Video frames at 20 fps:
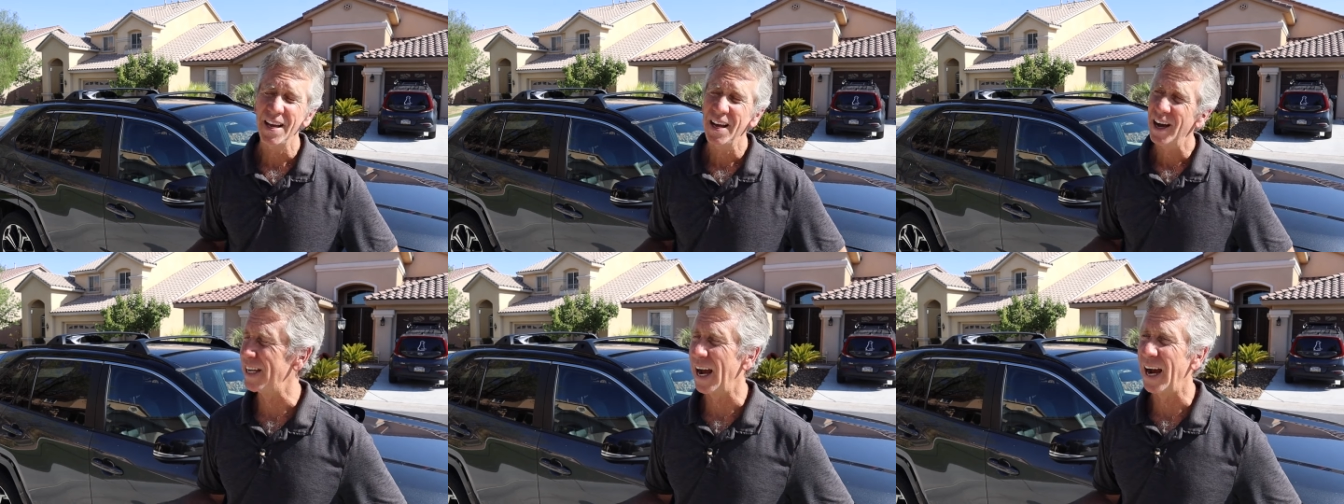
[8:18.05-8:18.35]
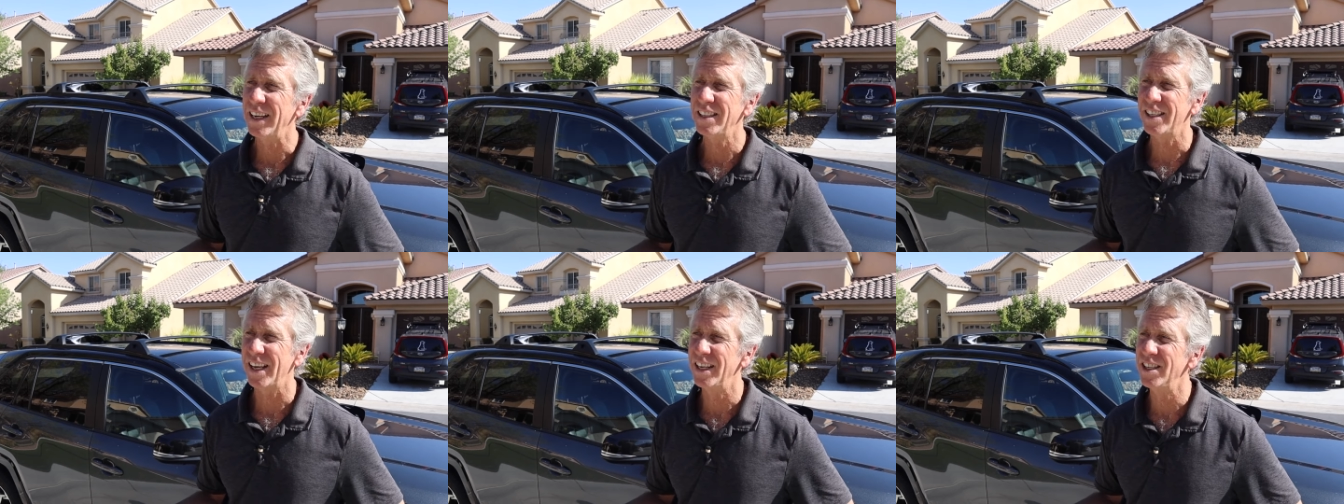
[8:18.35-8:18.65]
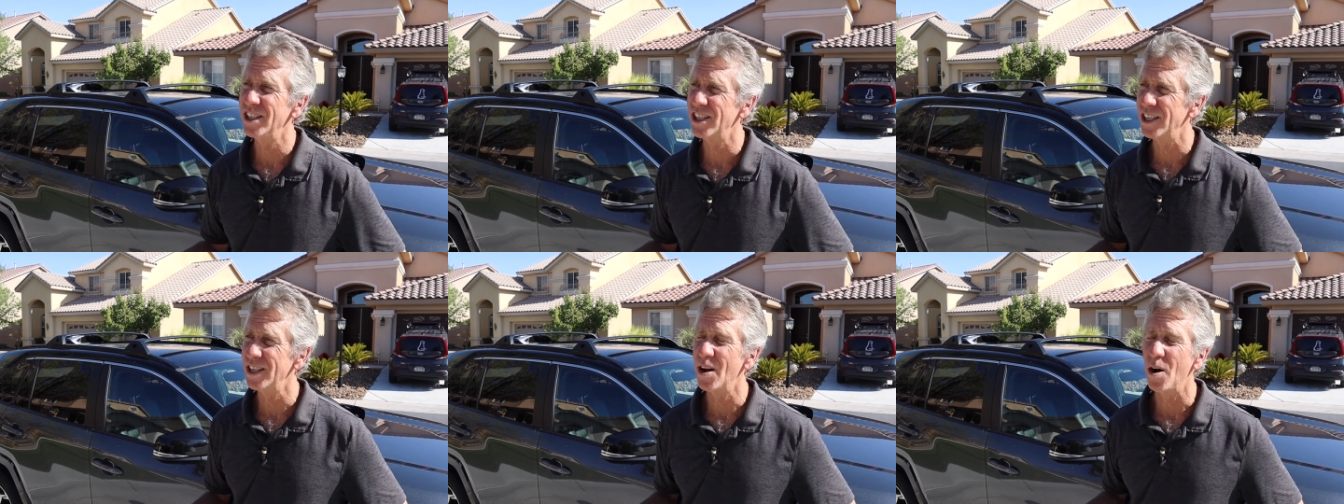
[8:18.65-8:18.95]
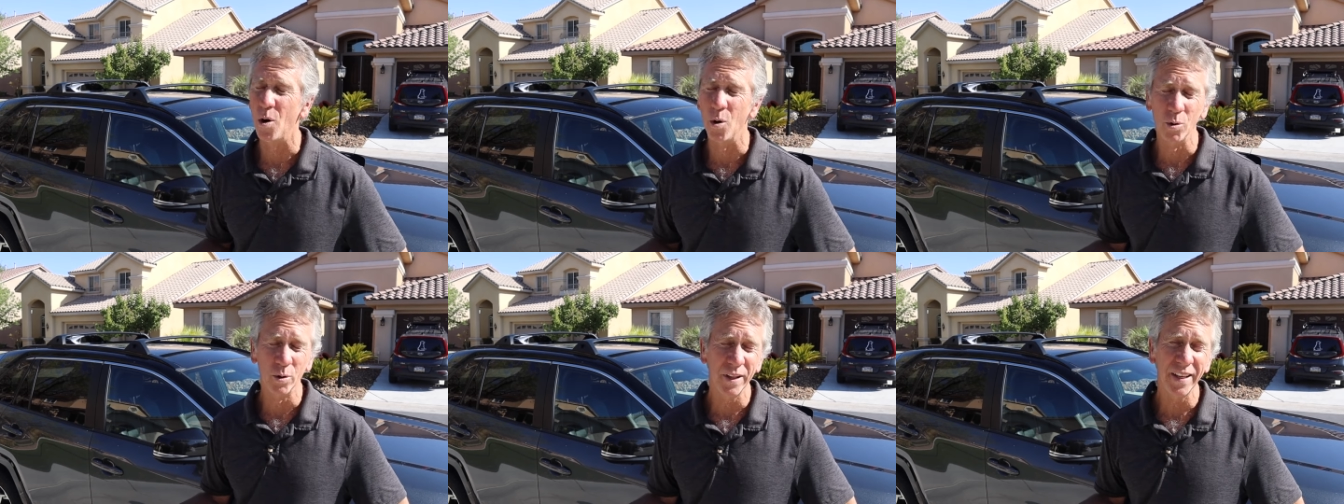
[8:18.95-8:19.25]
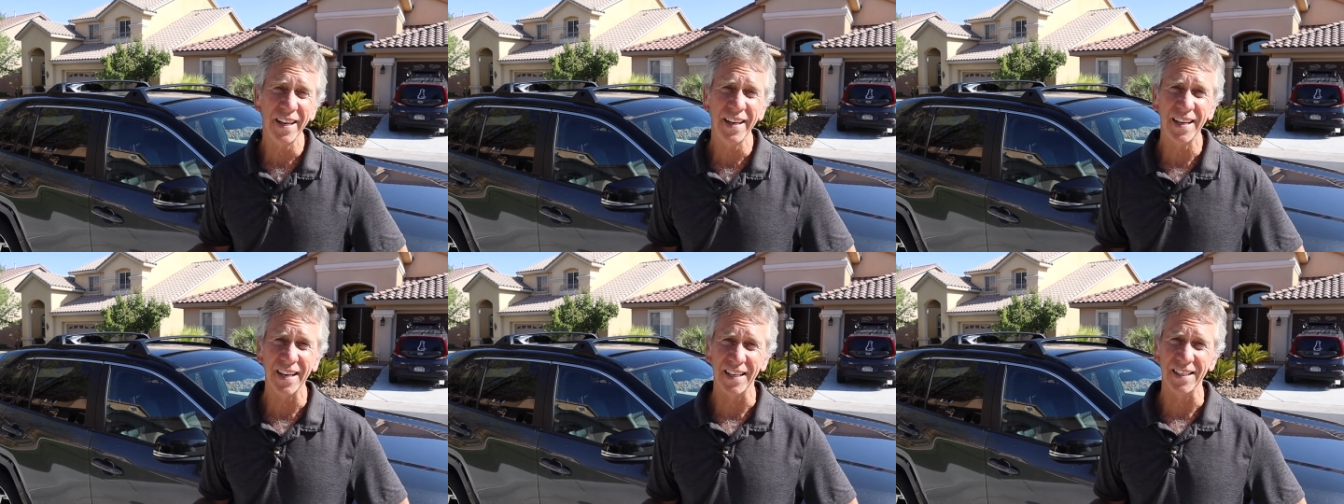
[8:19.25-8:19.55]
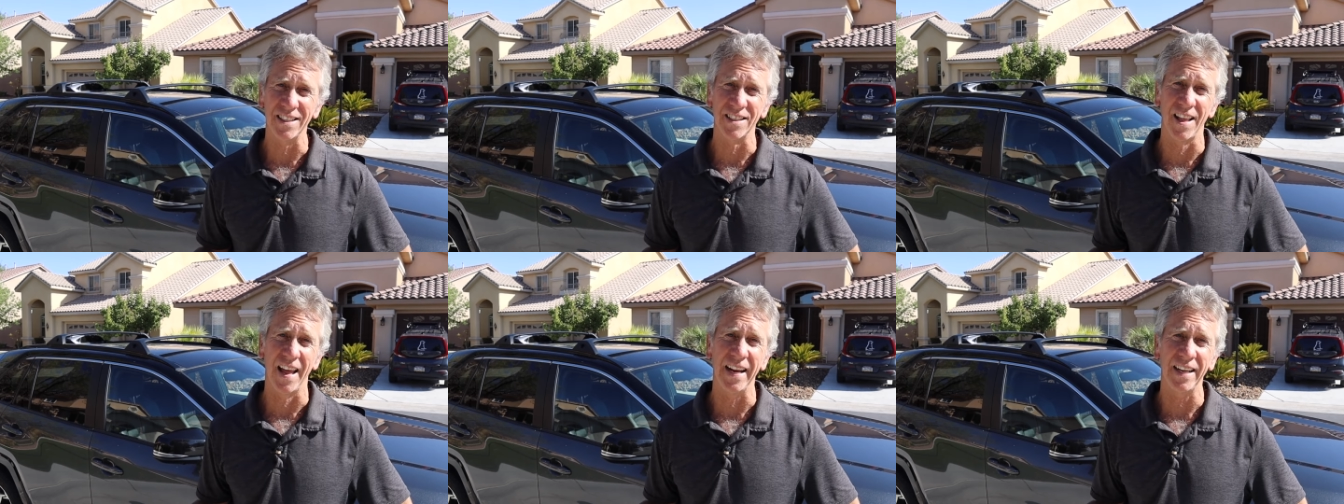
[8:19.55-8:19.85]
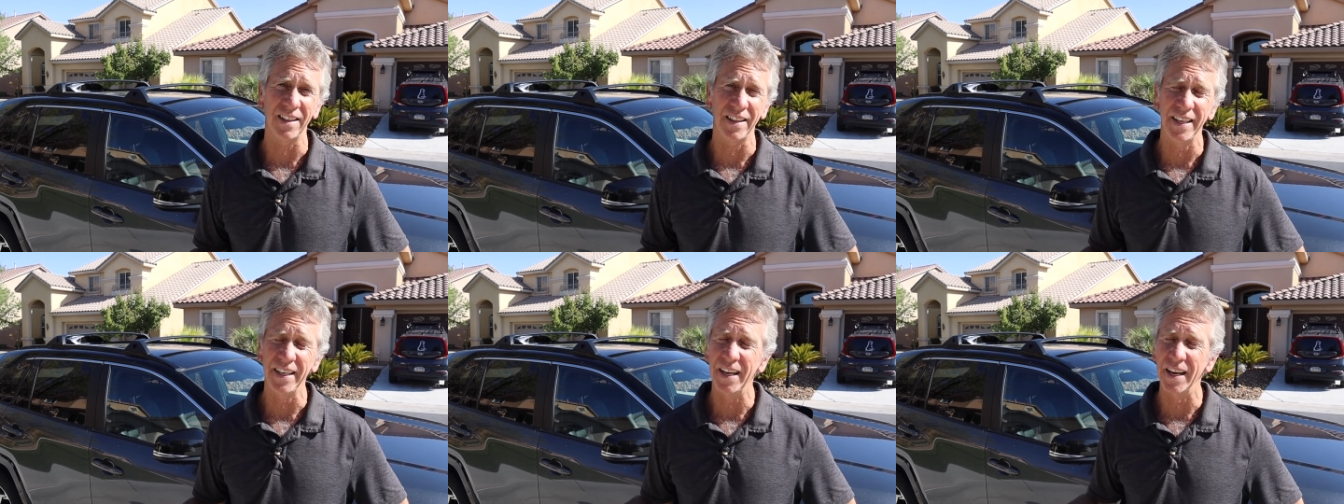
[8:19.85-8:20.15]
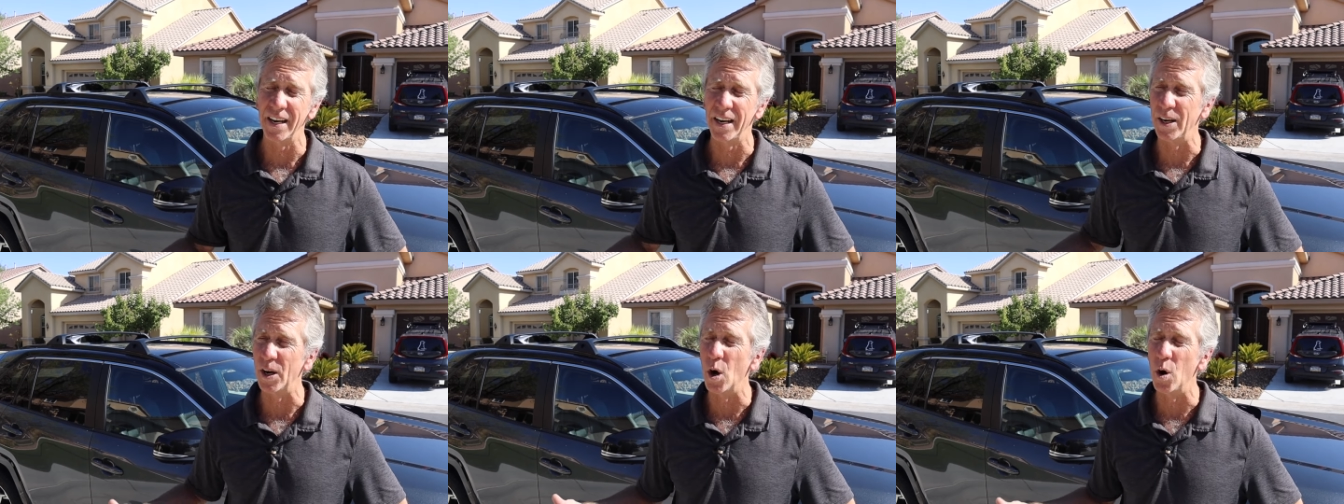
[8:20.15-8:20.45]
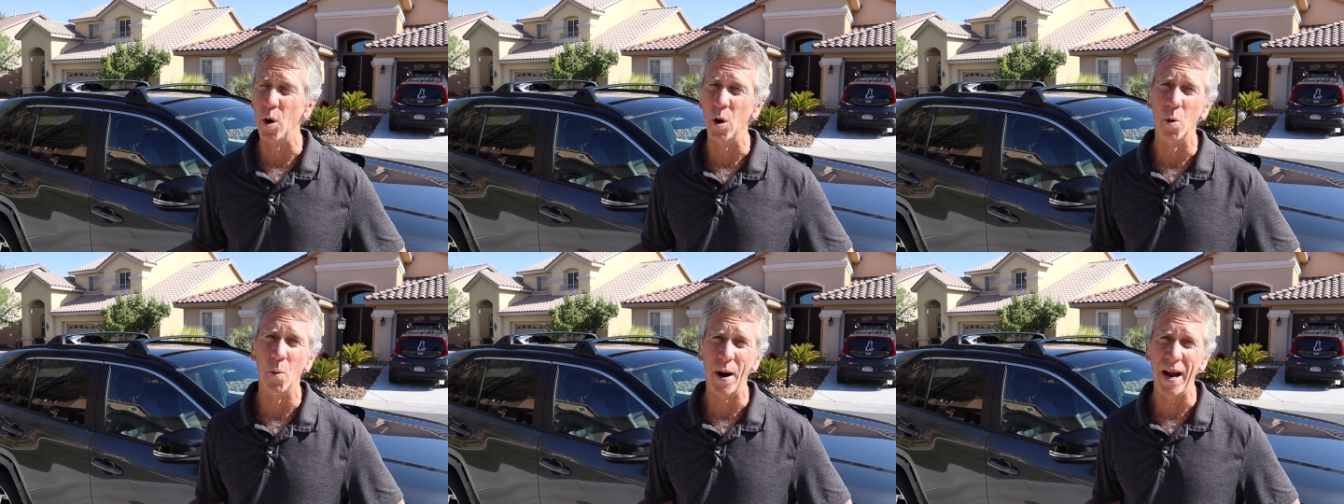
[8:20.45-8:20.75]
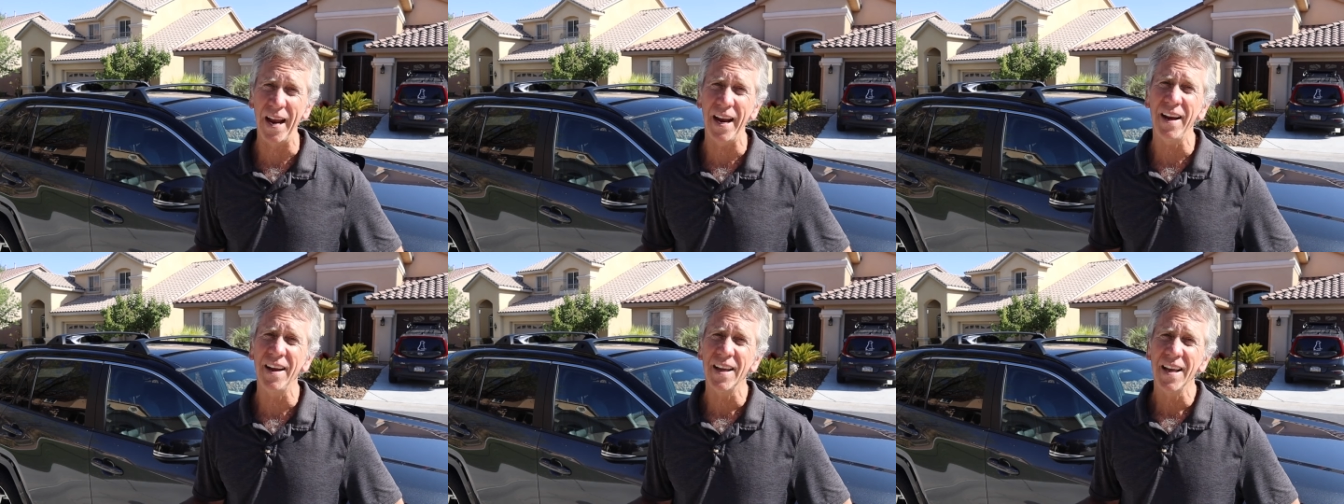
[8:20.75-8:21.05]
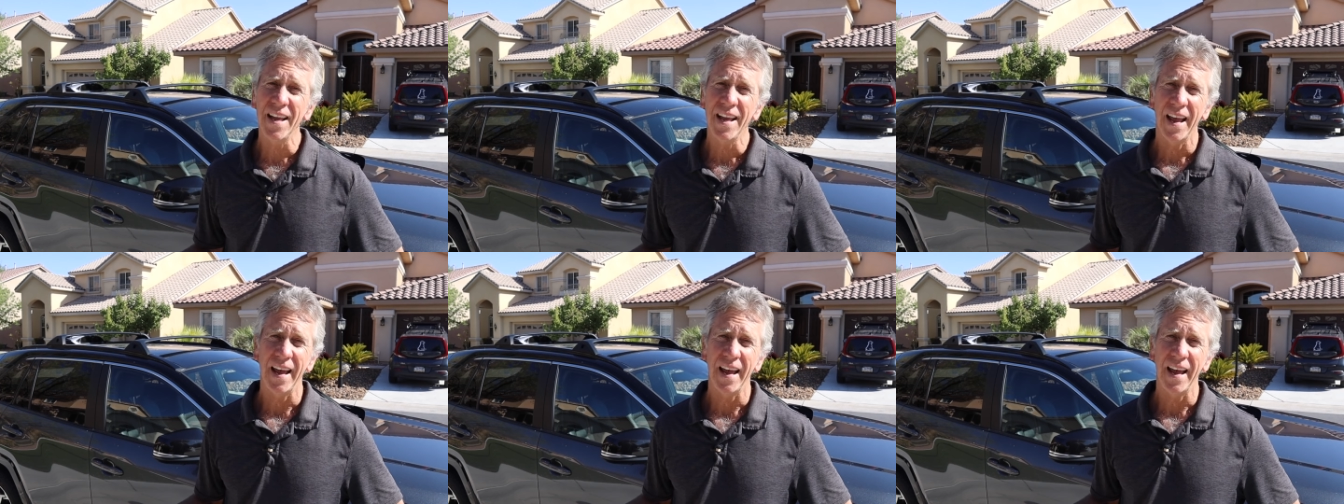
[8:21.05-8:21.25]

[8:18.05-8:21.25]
The ICE engine only is likely going to go away,